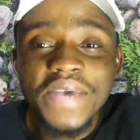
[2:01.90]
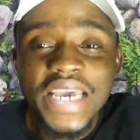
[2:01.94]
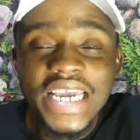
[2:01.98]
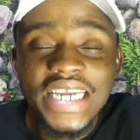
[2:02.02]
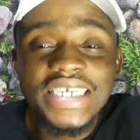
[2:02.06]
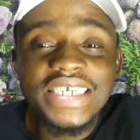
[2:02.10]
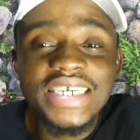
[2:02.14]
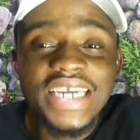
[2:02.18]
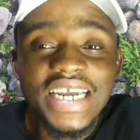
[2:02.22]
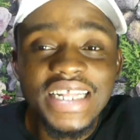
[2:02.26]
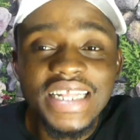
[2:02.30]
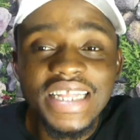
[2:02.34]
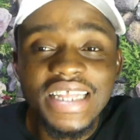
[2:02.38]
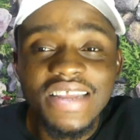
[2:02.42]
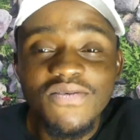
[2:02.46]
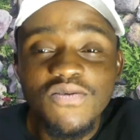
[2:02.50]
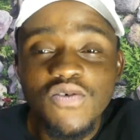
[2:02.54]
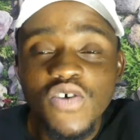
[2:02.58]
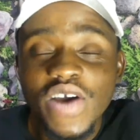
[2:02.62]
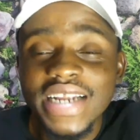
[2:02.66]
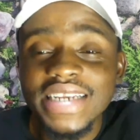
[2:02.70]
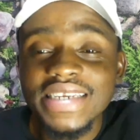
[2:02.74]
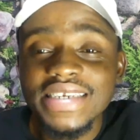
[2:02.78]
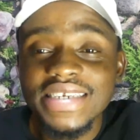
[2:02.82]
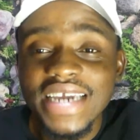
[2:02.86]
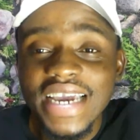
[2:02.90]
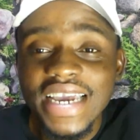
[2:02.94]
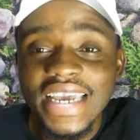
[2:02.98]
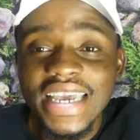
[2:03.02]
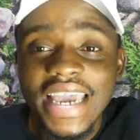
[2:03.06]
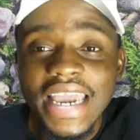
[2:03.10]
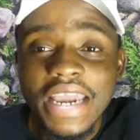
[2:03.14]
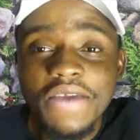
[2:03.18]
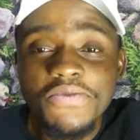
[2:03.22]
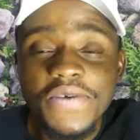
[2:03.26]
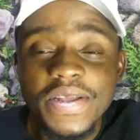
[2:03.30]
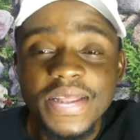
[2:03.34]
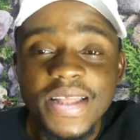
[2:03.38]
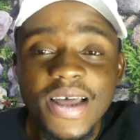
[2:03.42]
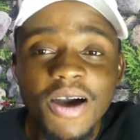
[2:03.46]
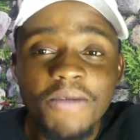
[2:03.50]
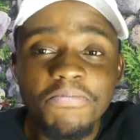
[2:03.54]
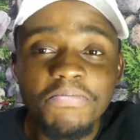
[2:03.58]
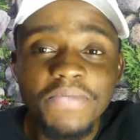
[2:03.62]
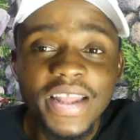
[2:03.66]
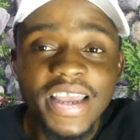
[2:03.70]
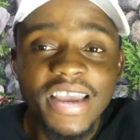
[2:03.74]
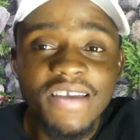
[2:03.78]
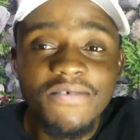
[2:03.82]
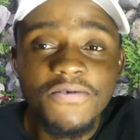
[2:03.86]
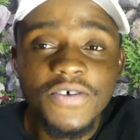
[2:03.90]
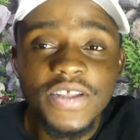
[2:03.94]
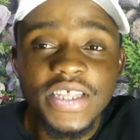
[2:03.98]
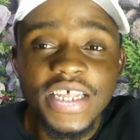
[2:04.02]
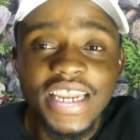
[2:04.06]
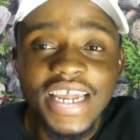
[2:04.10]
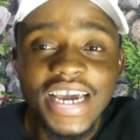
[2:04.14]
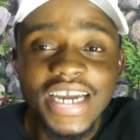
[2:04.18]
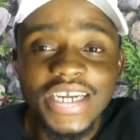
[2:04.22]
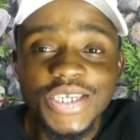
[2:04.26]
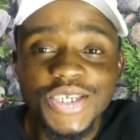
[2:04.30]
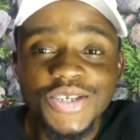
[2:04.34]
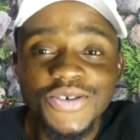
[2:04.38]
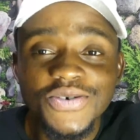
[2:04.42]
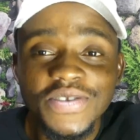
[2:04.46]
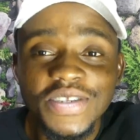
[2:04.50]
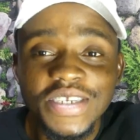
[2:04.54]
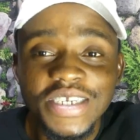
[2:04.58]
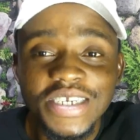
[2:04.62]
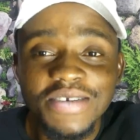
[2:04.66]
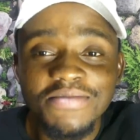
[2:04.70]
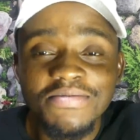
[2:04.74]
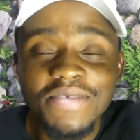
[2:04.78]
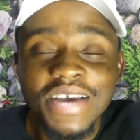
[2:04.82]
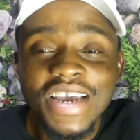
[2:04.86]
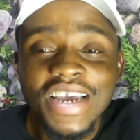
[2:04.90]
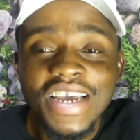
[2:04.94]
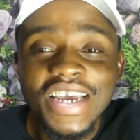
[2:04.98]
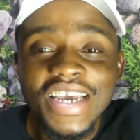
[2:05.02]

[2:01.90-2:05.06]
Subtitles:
patiently for a decade without playing for the national team.